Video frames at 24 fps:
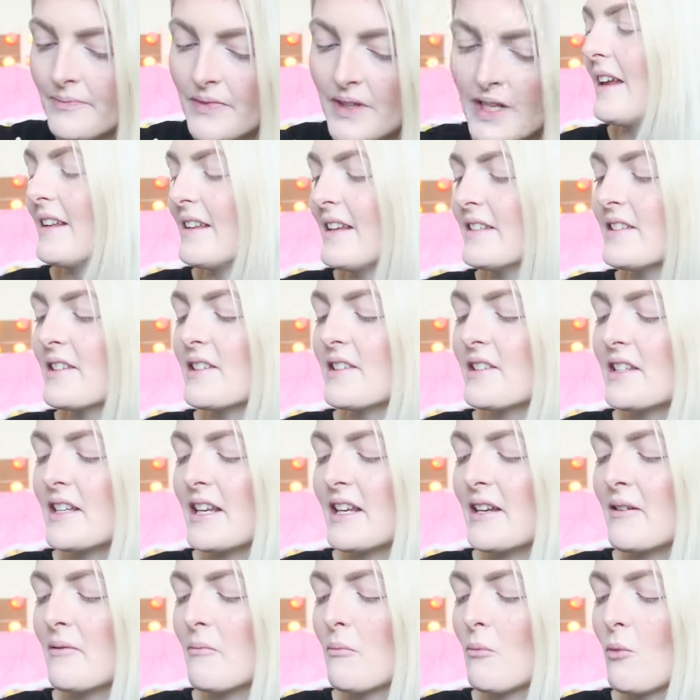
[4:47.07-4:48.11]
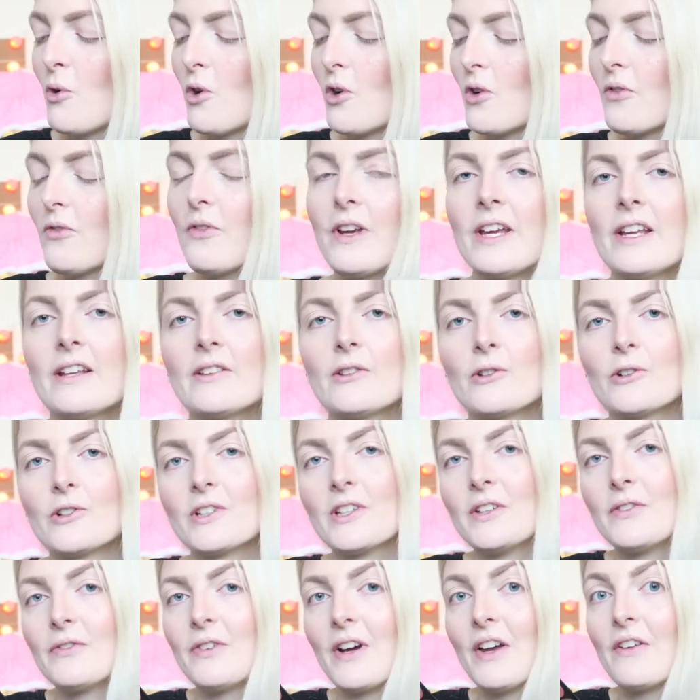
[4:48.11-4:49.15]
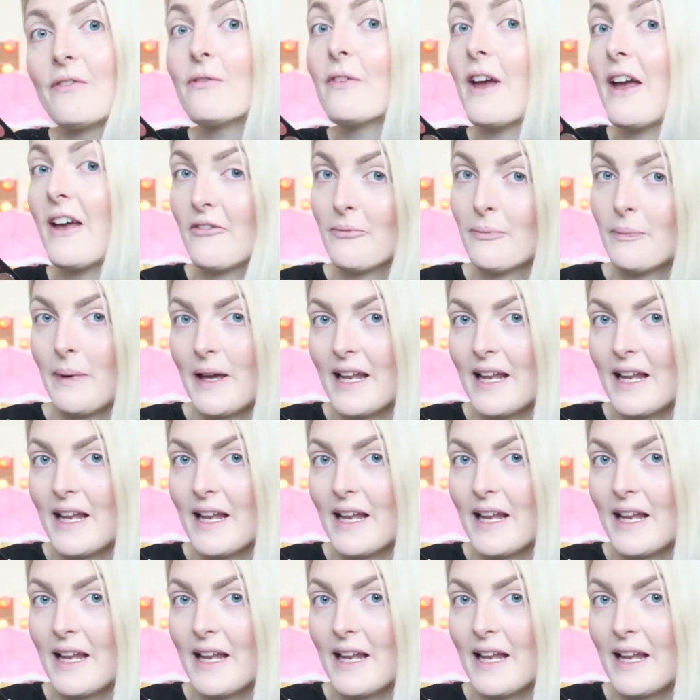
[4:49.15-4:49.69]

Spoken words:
And this is the Morphe 35F